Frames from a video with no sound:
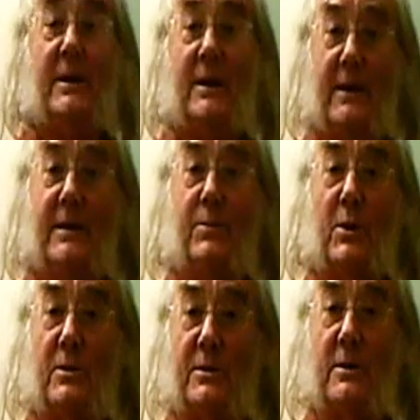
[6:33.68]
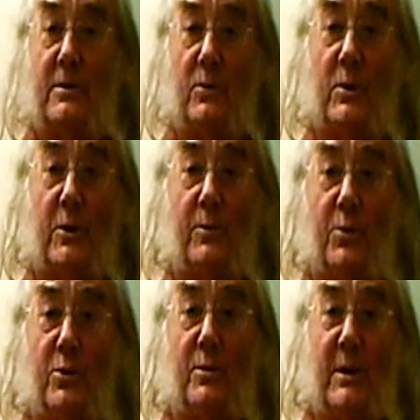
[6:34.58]
in ladybirds so that we could
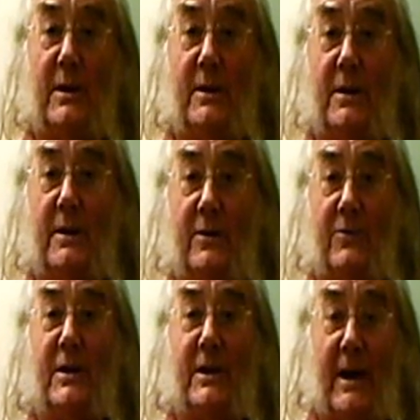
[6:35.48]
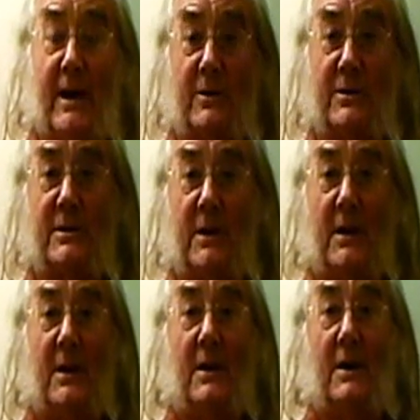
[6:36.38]
put them in the greenhouse.
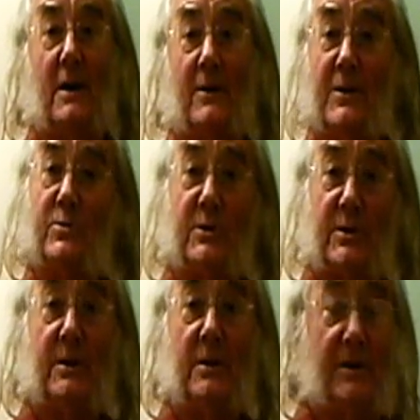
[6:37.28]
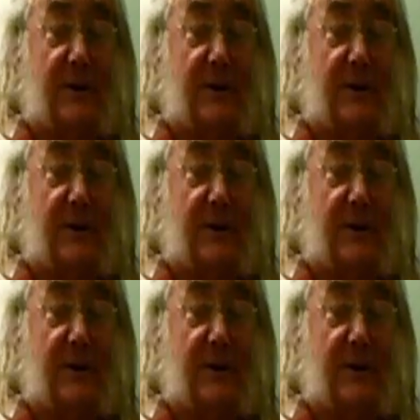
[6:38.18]
This was in the early